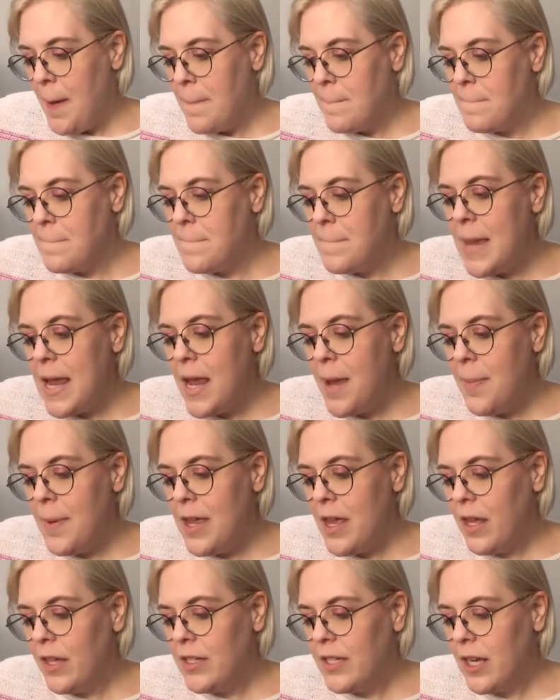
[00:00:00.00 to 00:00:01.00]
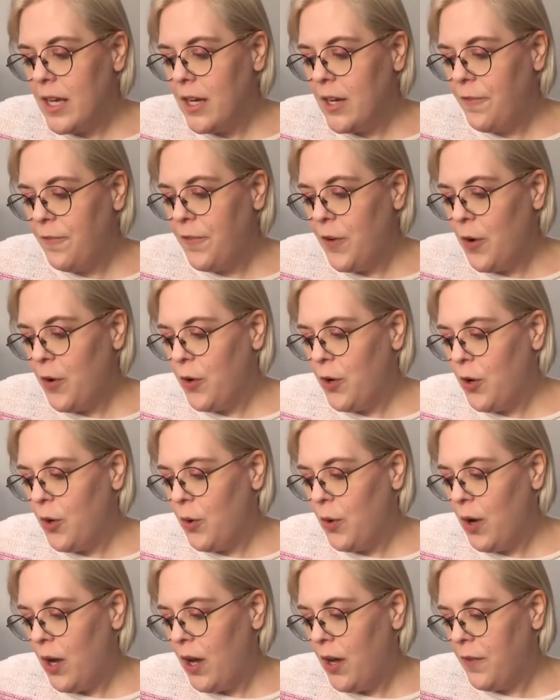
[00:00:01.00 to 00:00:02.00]
Maybe I'll take a
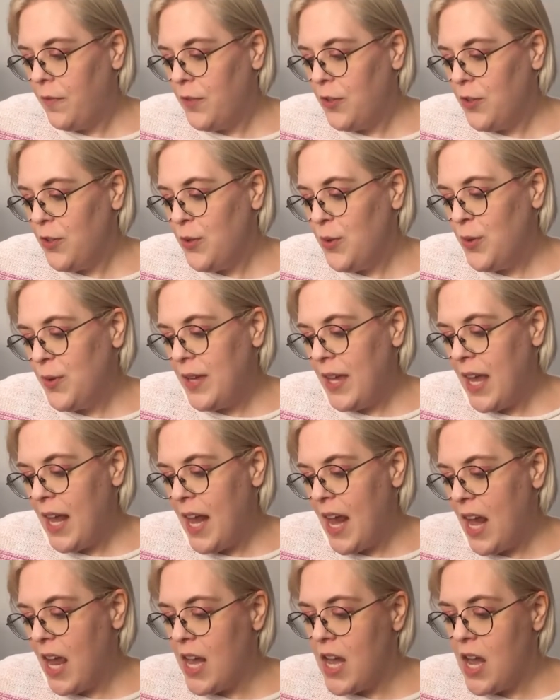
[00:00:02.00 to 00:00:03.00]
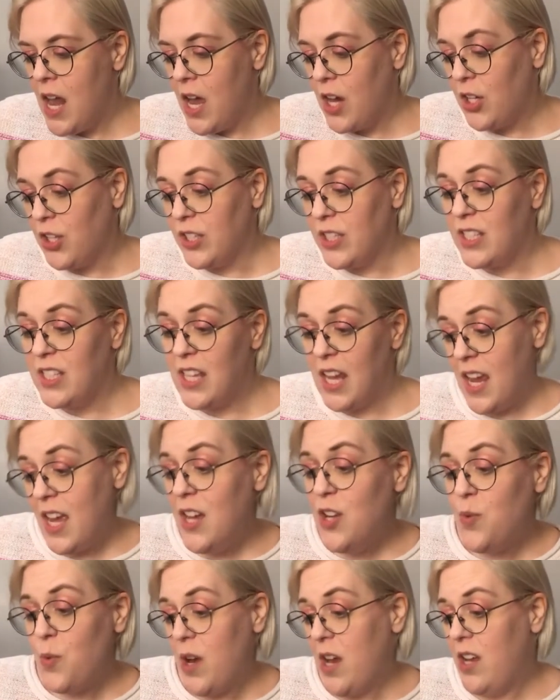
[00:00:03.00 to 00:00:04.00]
photo of you getting a knuckle
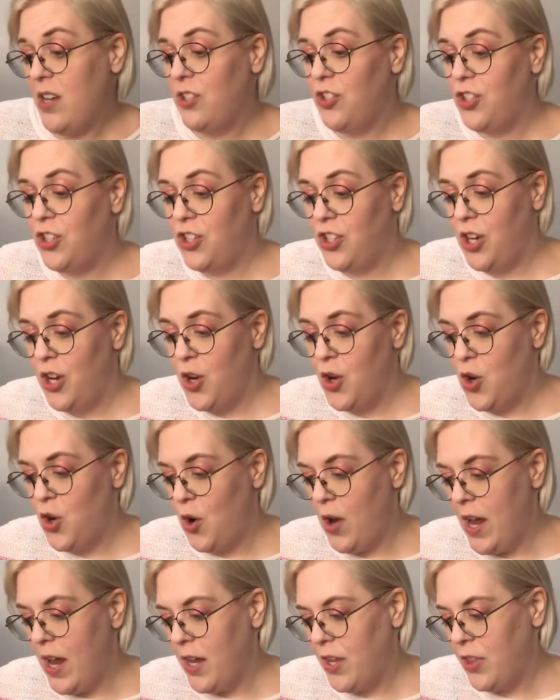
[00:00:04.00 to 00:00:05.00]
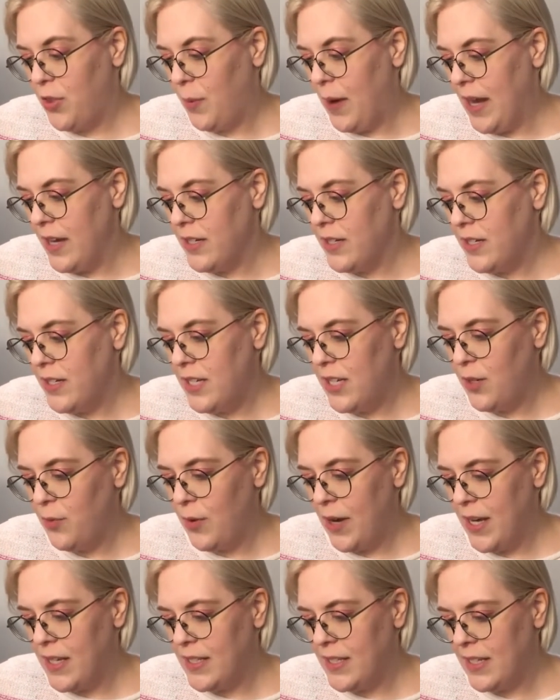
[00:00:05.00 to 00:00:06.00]
sandwich, Greg threatened. He
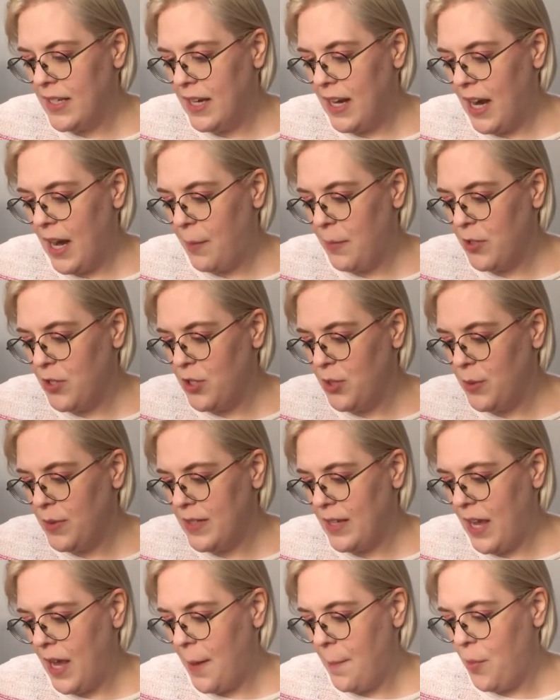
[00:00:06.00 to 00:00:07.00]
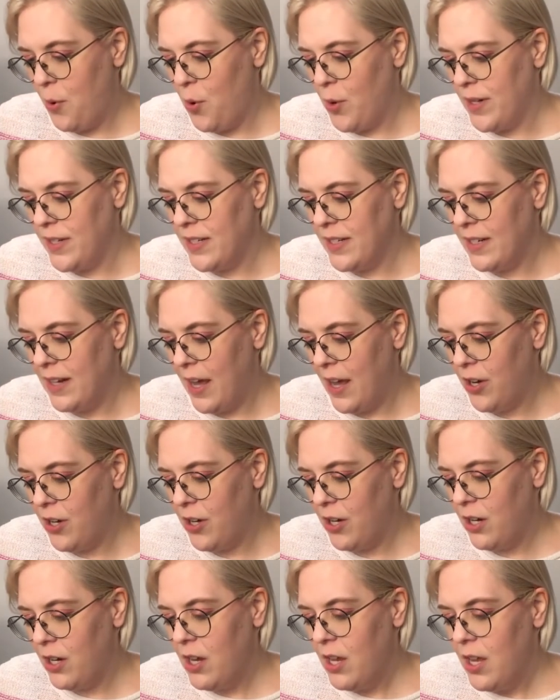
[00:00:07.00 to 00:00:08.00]
raised the camera to his eye and pointed at
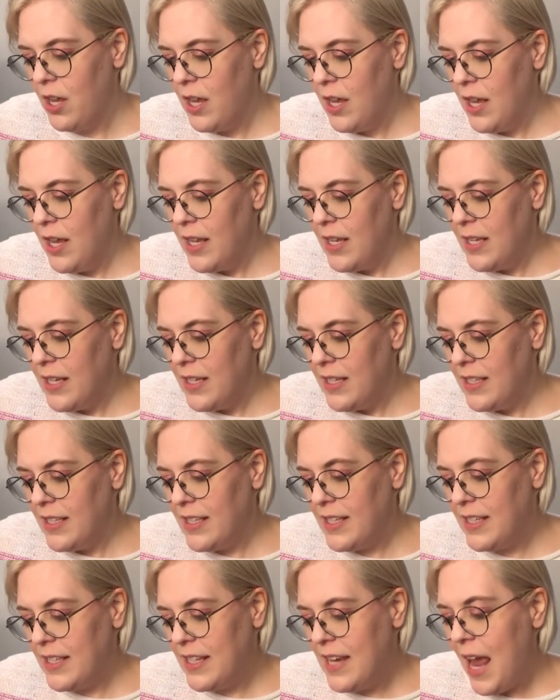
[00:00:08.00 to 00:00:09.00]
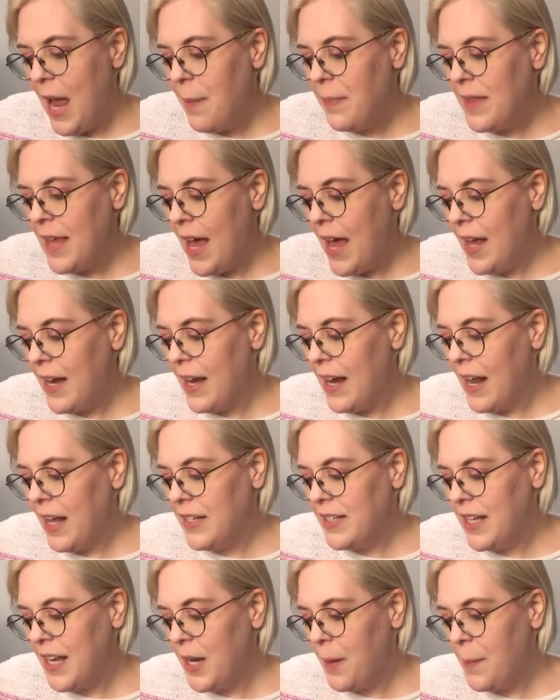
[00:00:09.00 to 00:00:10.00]
her. Snap that and I'll
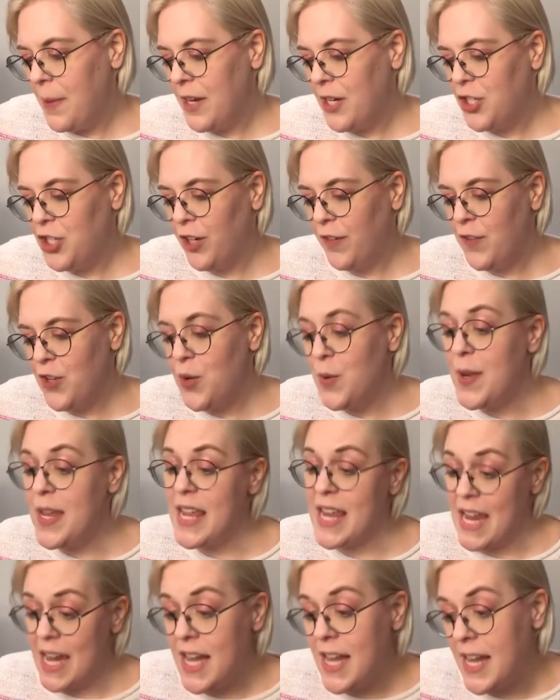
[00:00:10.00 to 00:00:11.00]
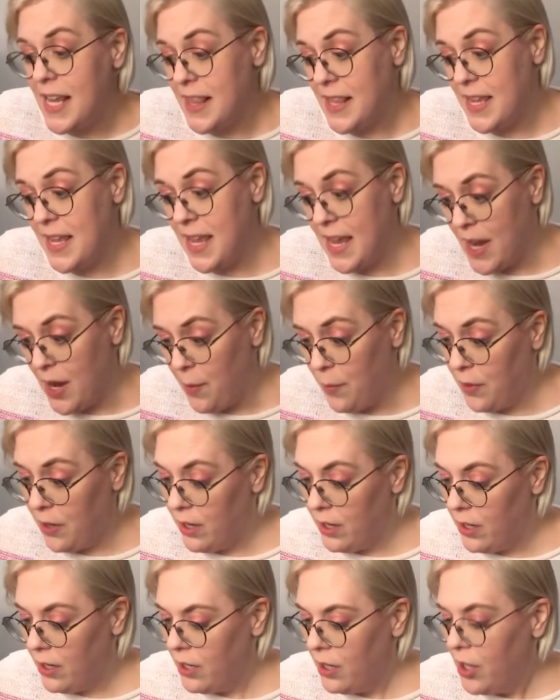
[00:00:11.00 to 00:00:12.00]
take a picture of you eating the
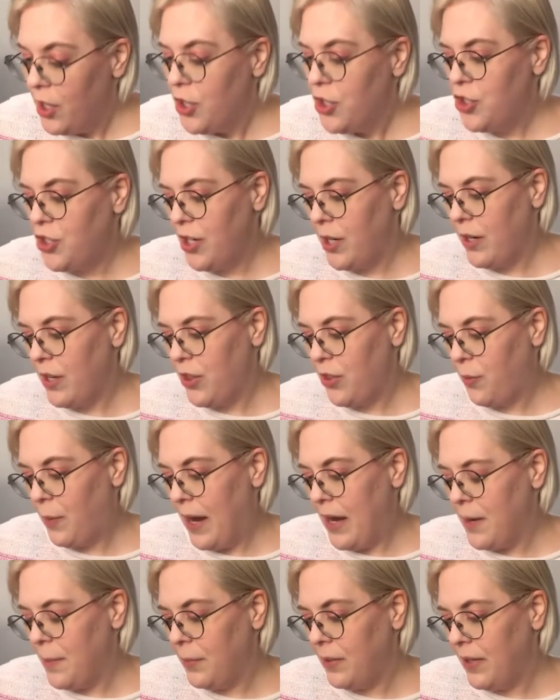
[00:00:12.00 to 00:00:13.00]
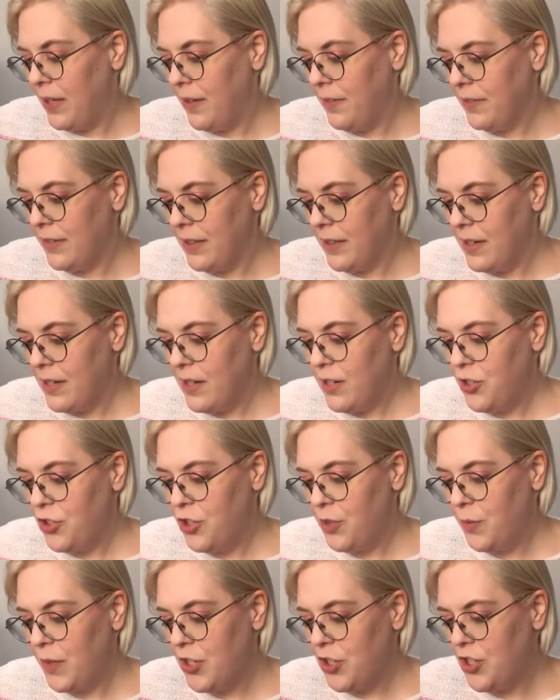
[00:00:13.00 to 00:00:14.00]
camera, Sherry threatened playfully.
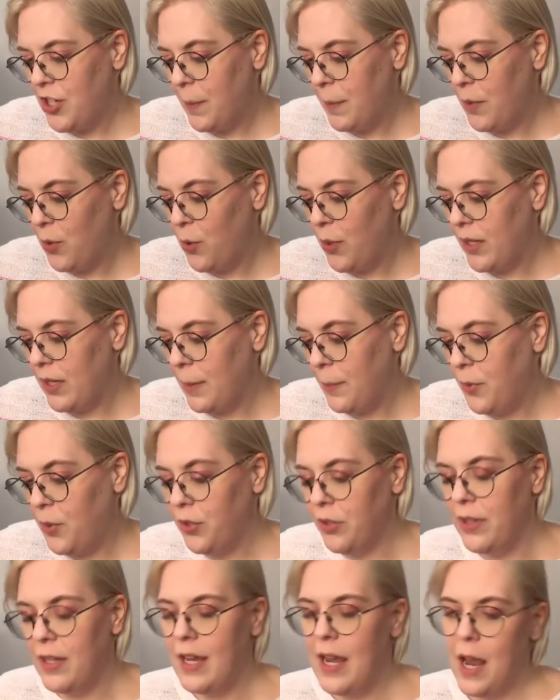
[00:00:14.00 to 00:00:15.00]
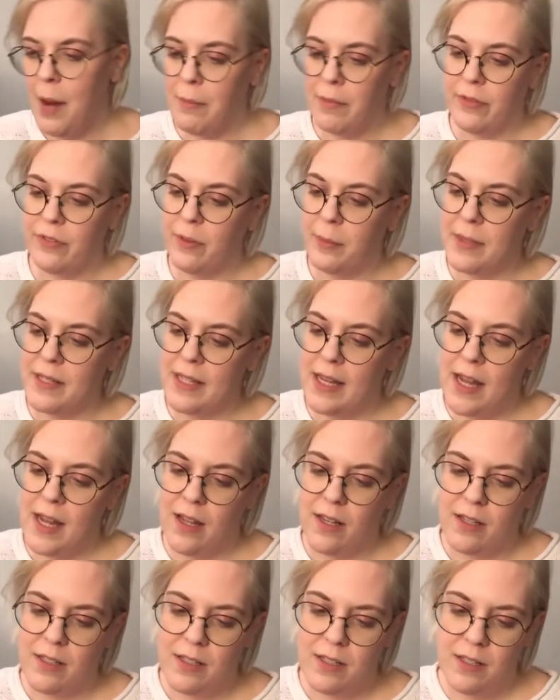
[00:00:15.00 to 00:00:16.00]
She reached up and quickly pulled the camera from his
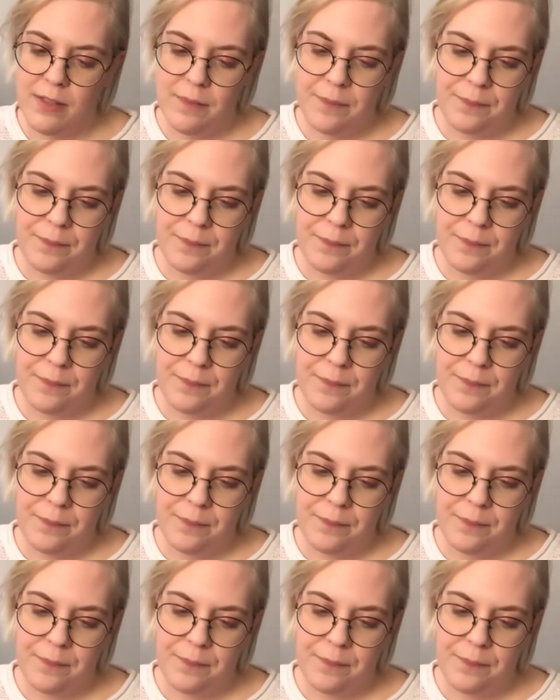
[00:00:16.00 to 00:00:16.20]
hand.